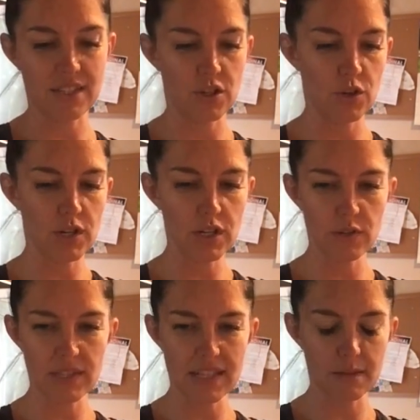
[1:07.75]
So you can
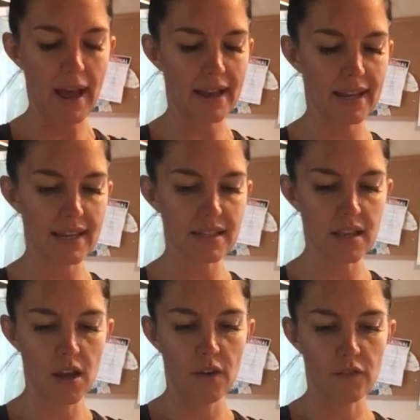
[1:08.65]
use these packets
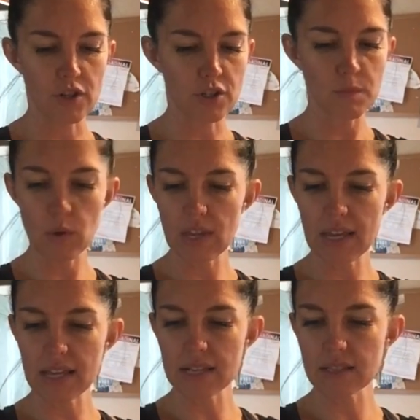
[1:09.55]
for
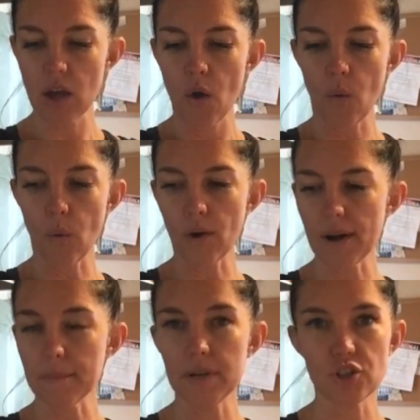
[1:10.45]
smoothies, or
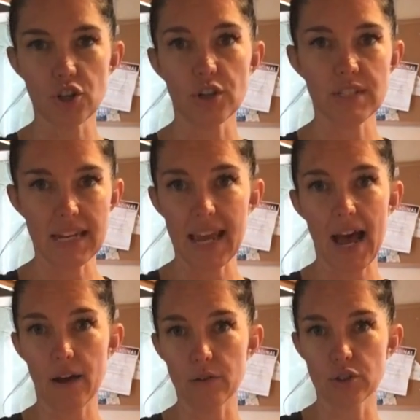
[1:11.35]
I'm going to show you today
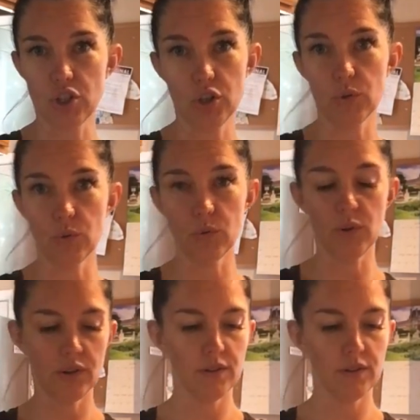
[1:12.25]
how to